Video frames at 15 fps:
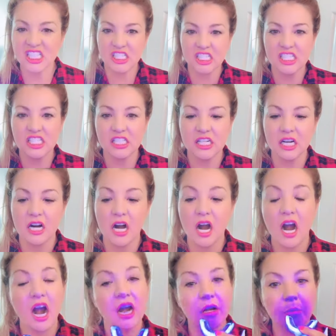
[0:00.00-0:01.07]

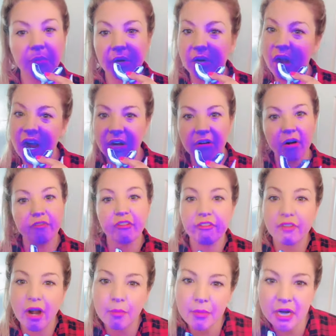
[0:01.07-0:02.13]
put it on for
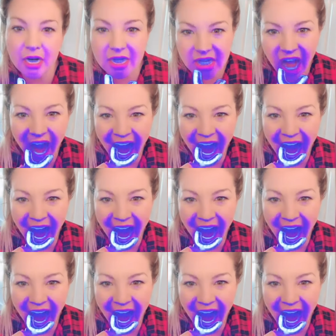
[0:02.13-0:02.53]
5 minutes.